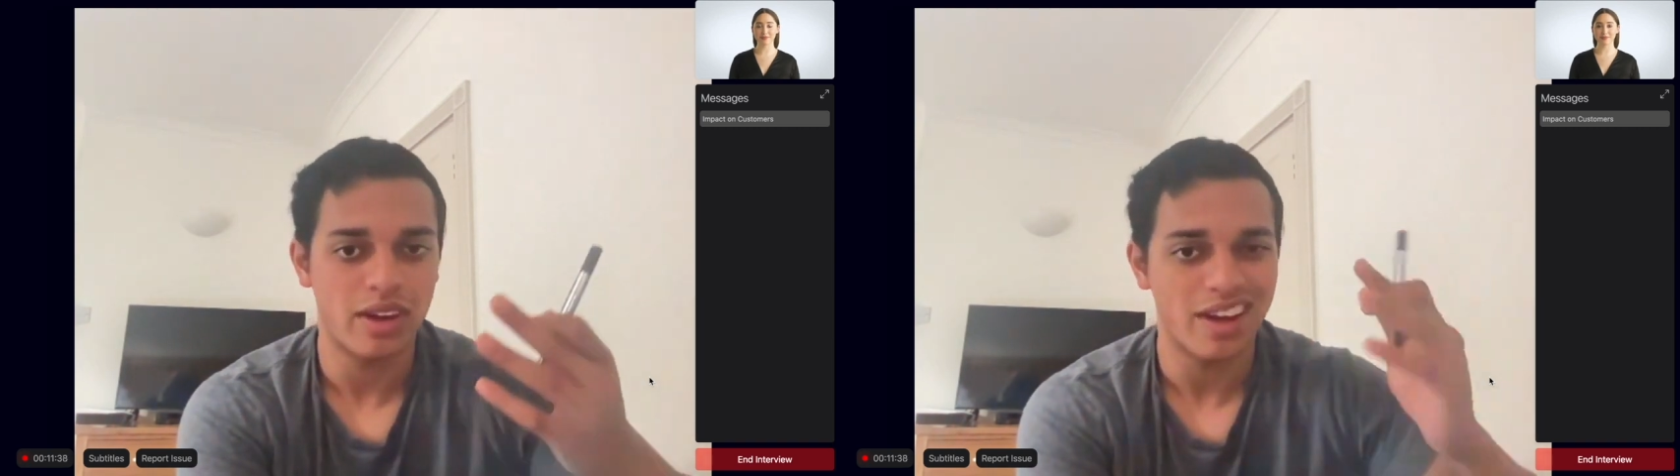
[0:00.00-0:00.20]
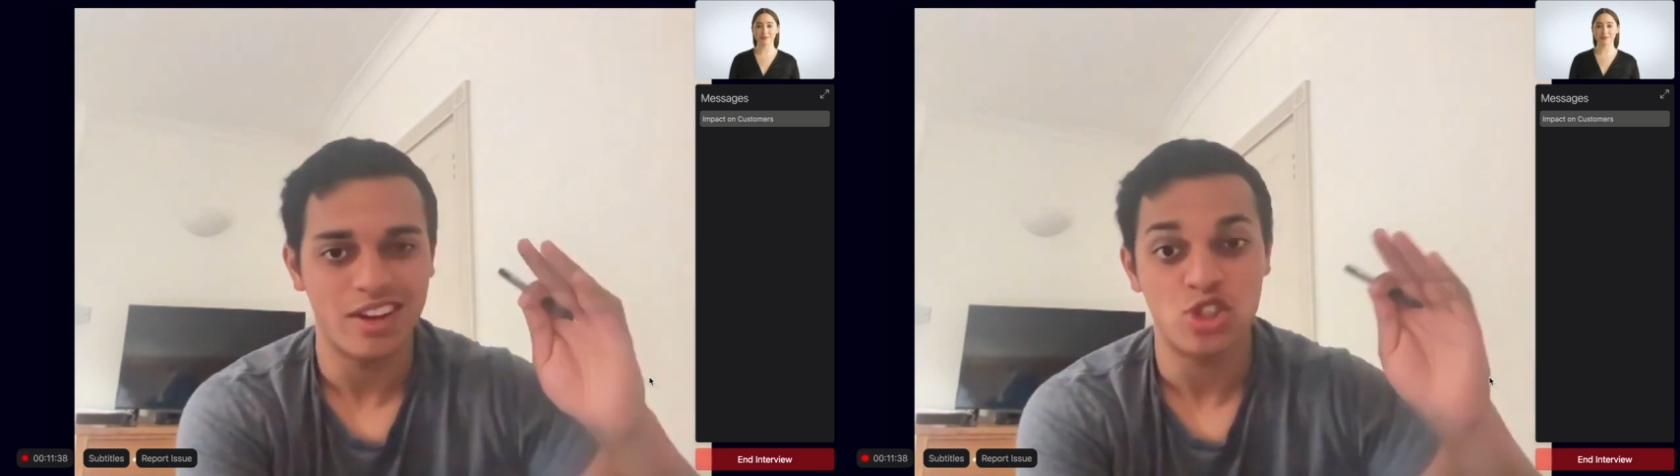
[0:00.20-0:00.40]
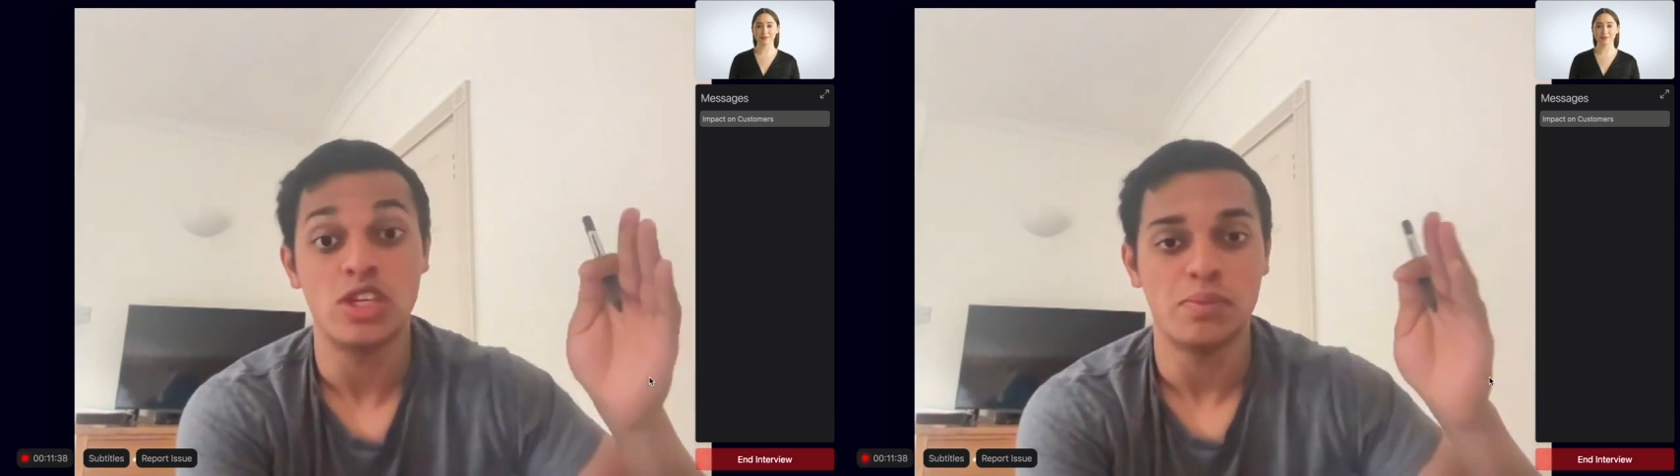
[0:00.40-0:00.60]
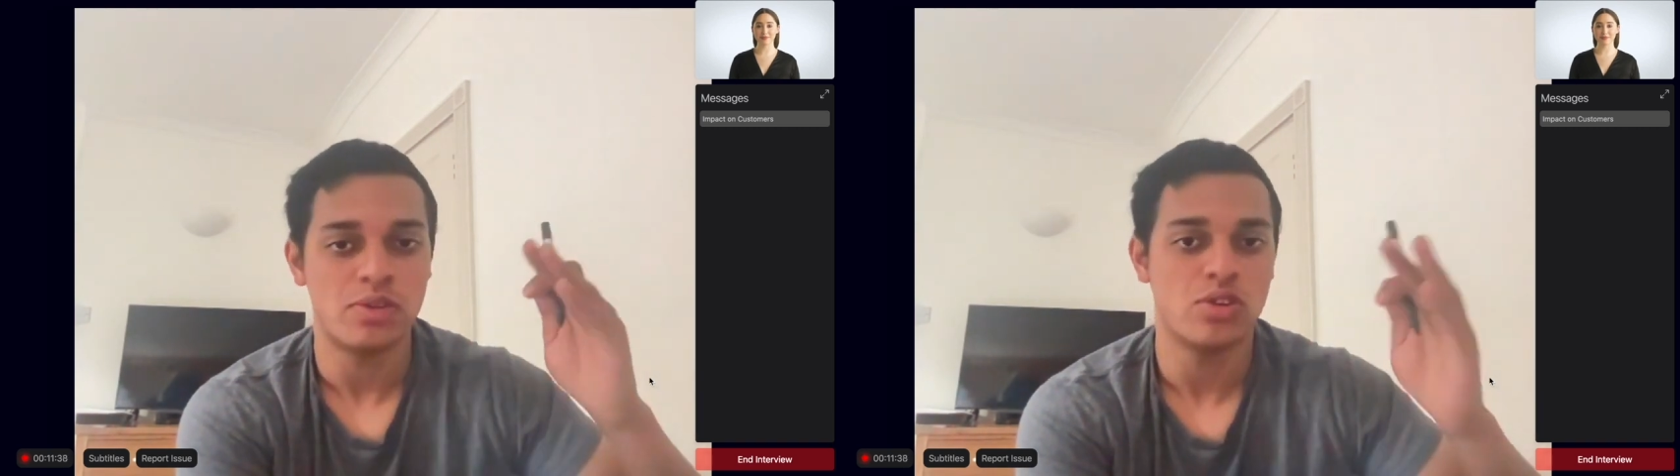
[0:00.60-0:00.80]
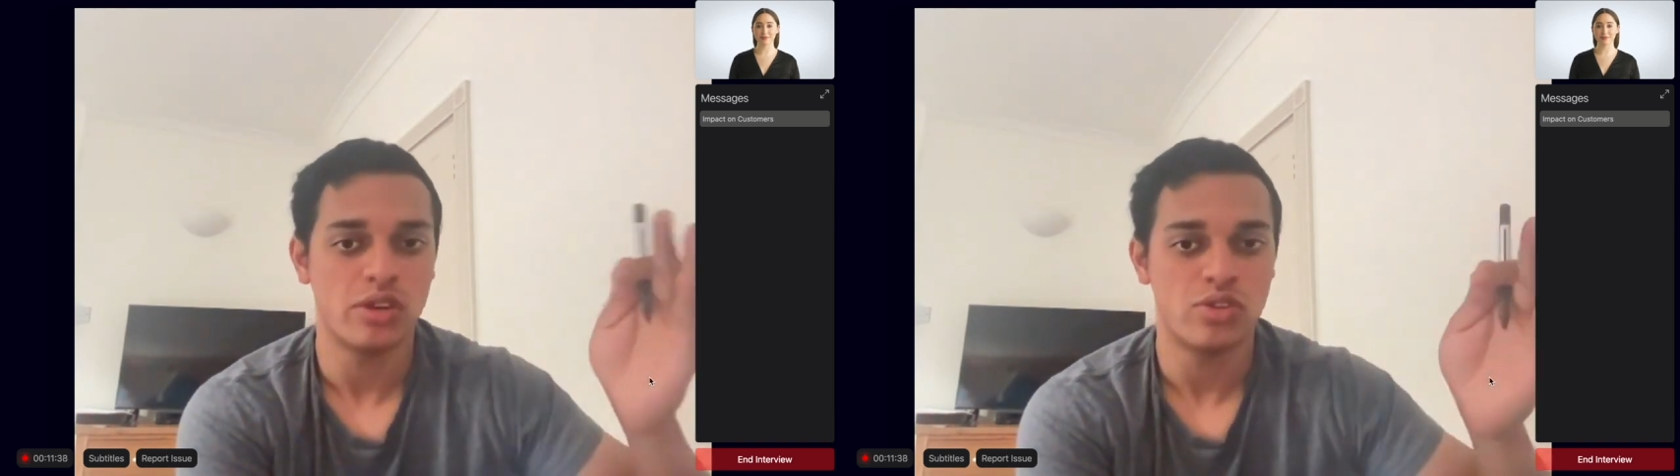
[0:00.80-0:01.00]
cheap to
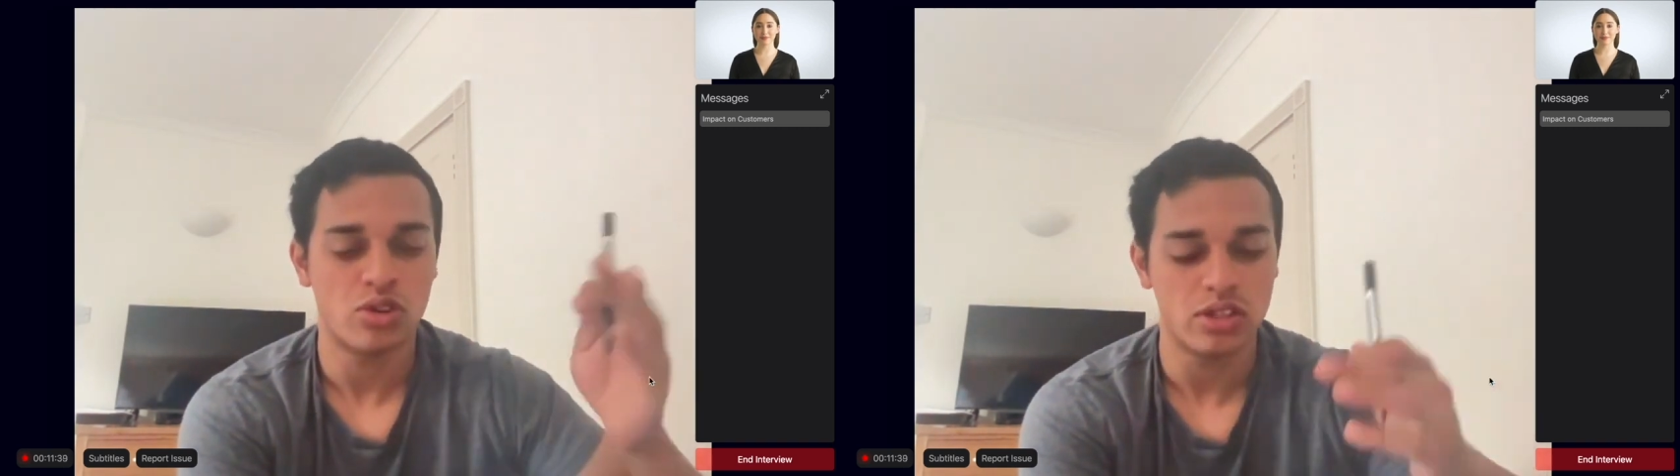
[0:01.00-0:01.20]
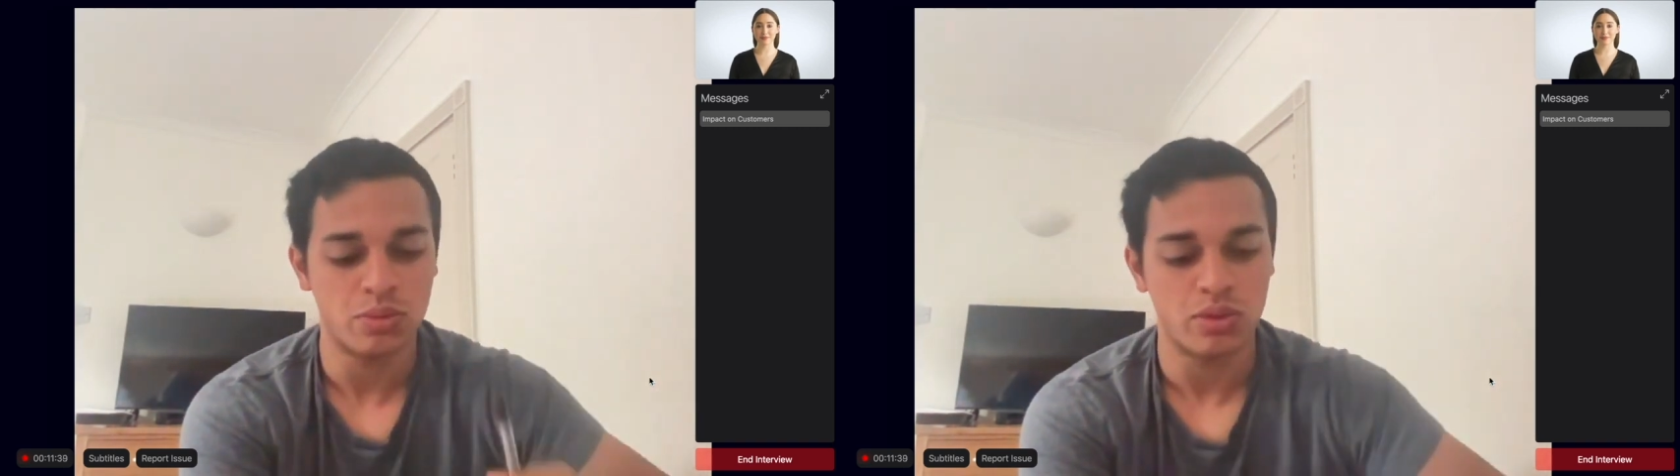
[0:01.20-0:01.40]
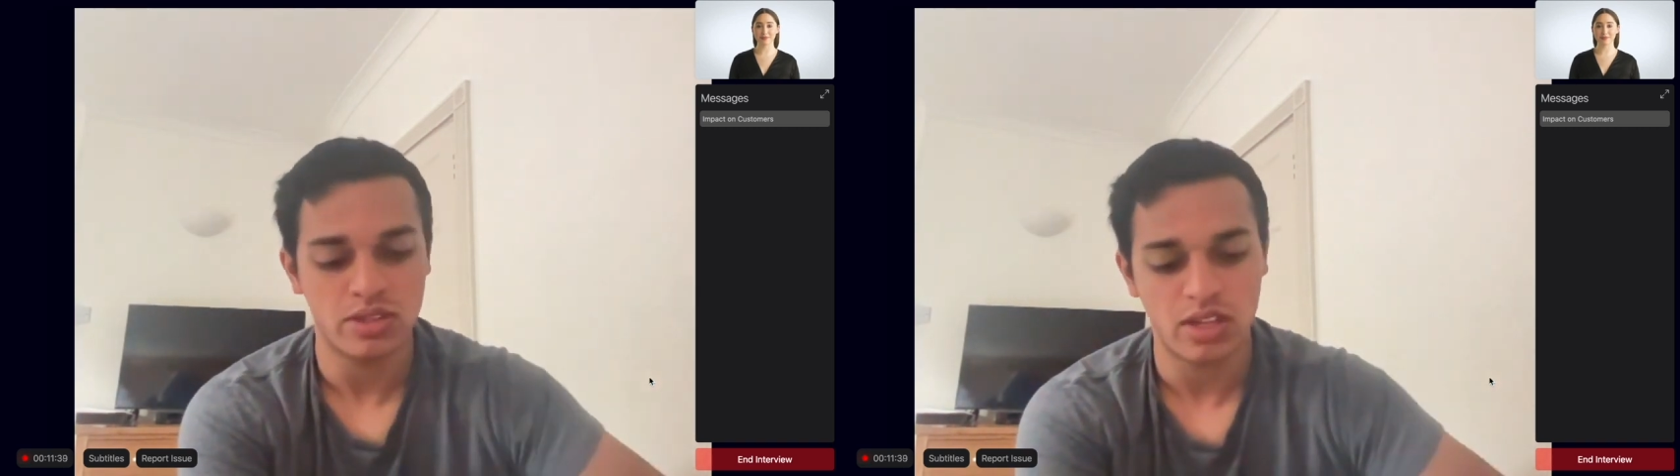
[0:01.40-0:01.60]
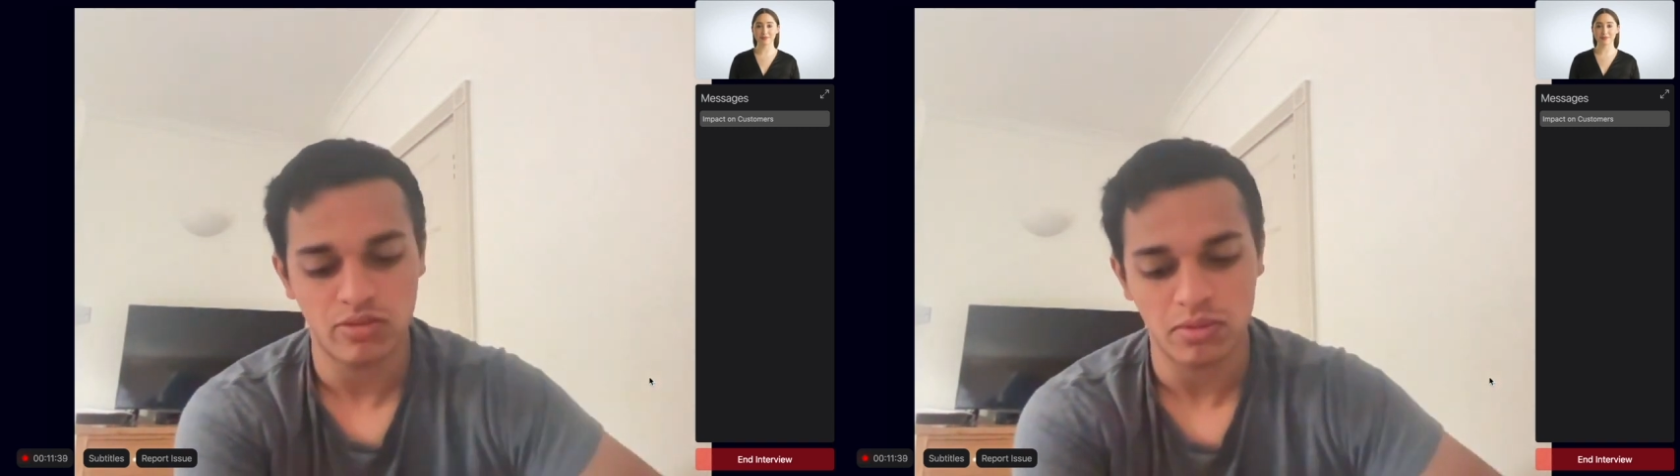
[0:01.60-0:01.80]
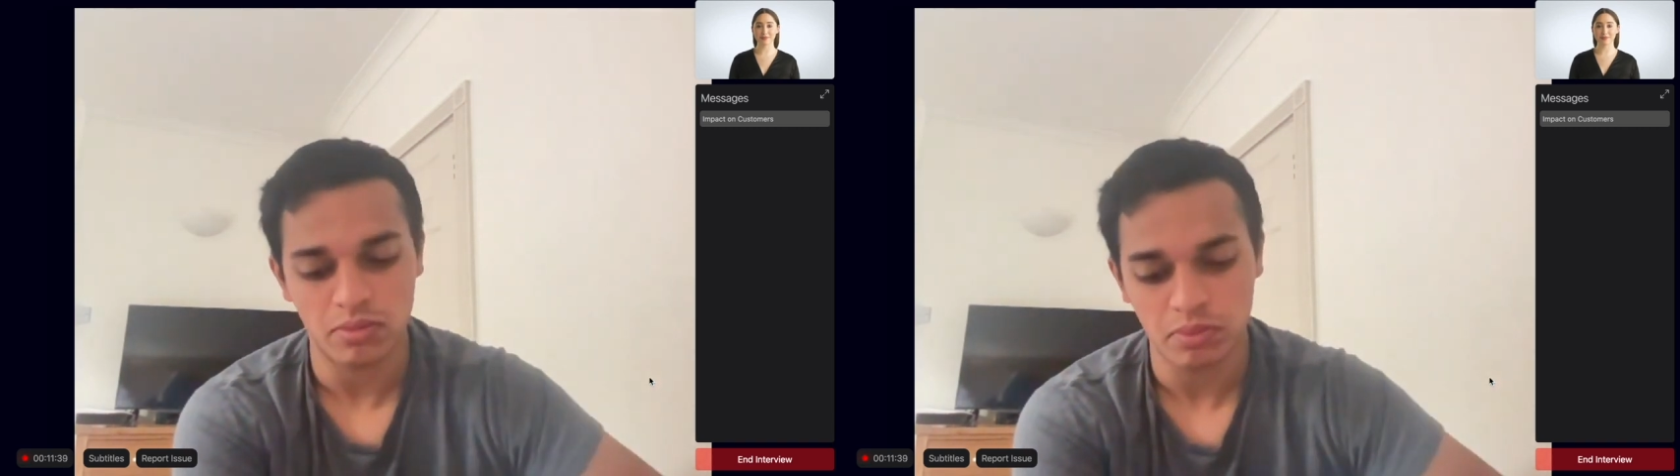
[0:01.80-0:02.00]
transport stuff from